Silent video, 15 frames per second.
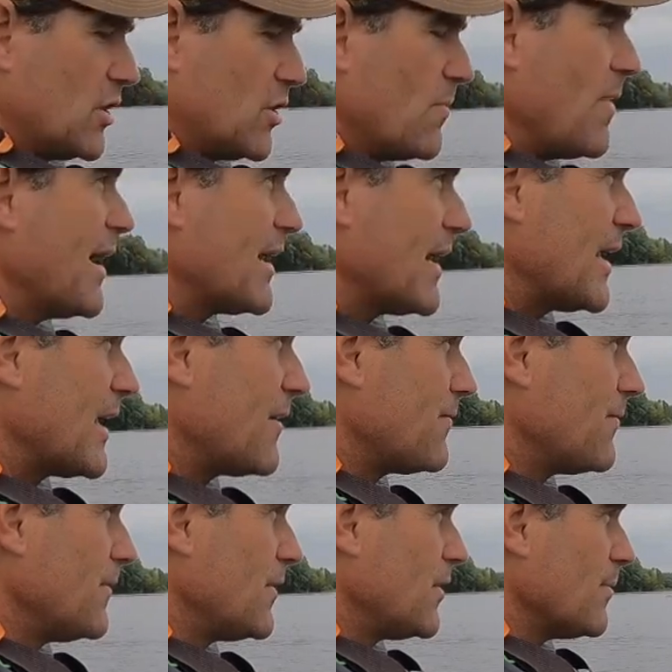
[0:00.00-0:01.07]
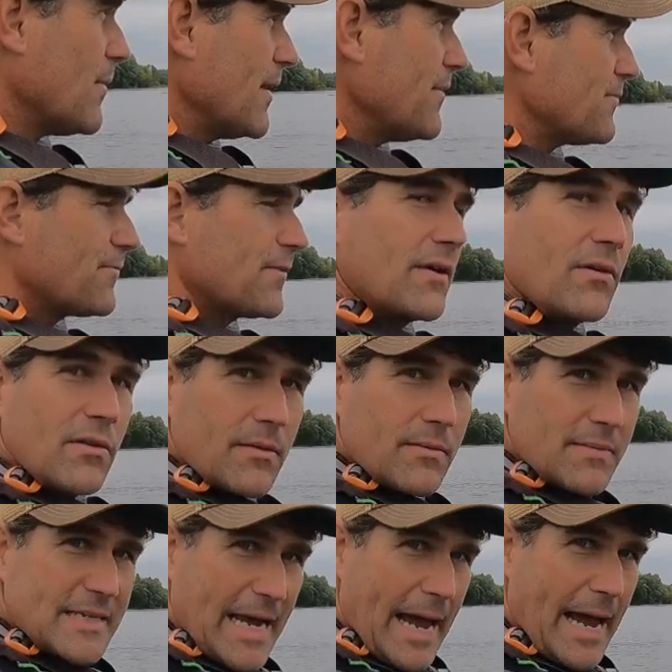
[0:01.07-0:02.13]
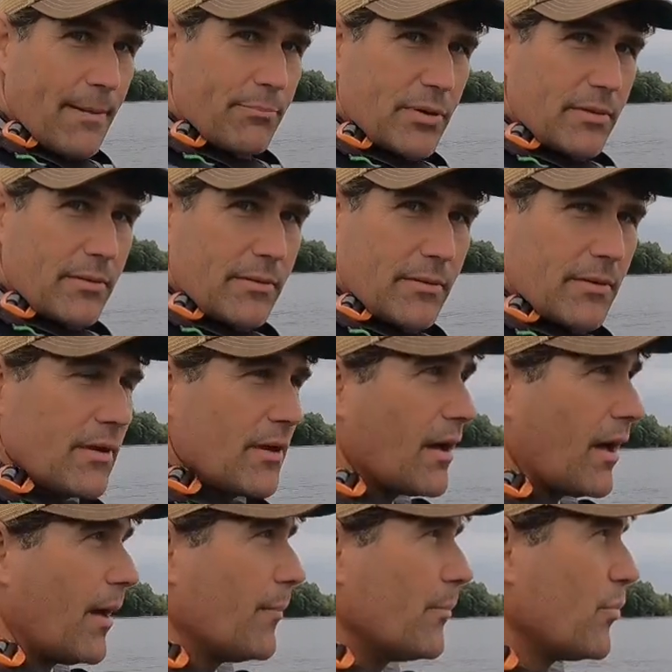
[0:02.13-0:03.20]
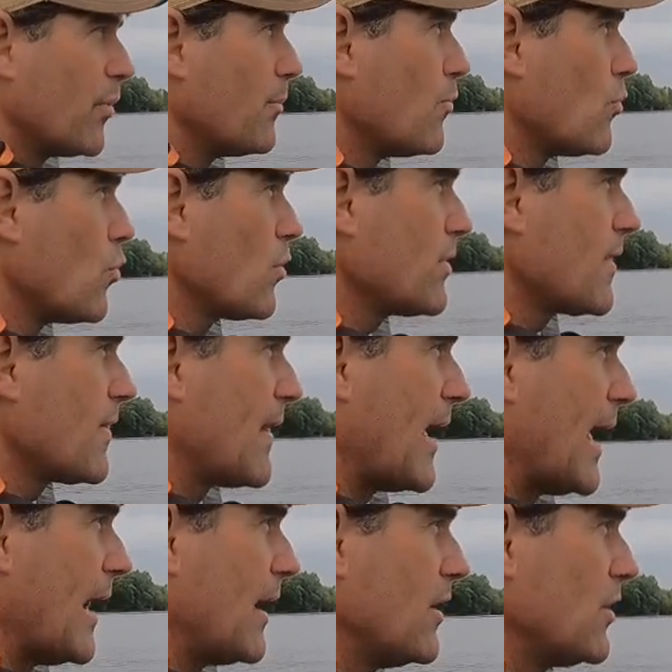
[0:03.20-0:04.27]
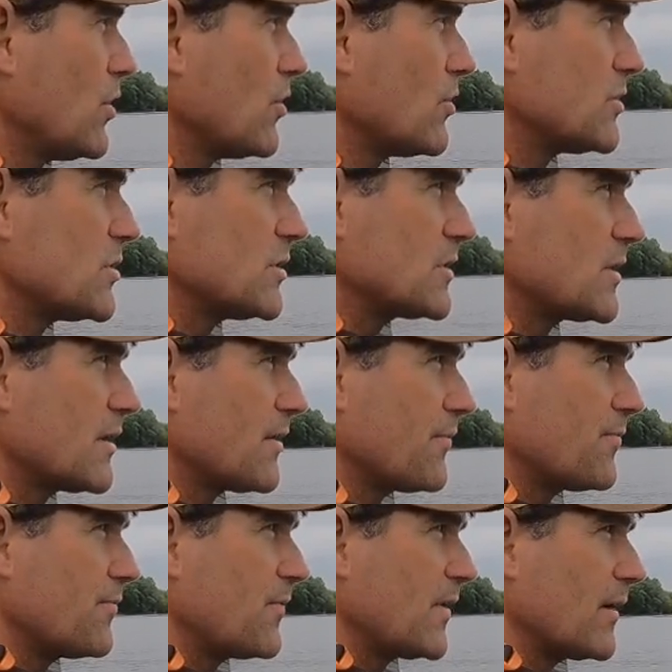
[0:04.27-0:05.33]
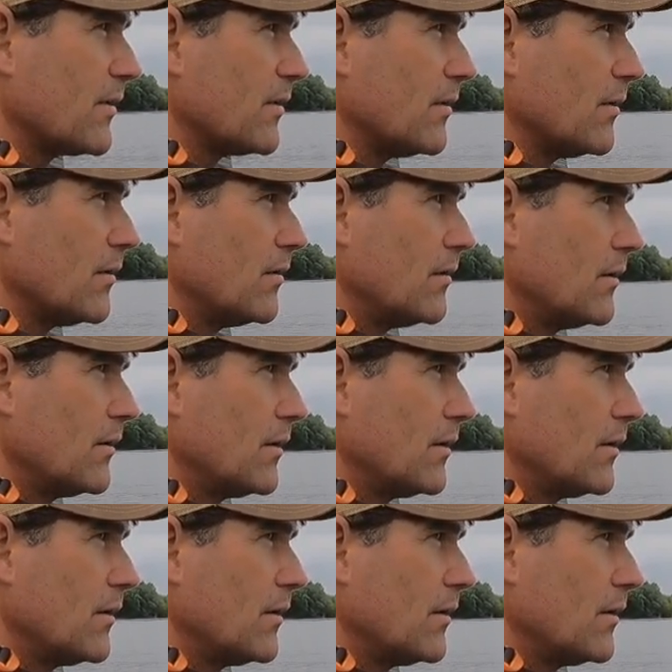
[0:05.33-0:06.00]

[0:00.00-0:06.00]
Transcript: You might feel the tap, but more than that, you're just gonna feel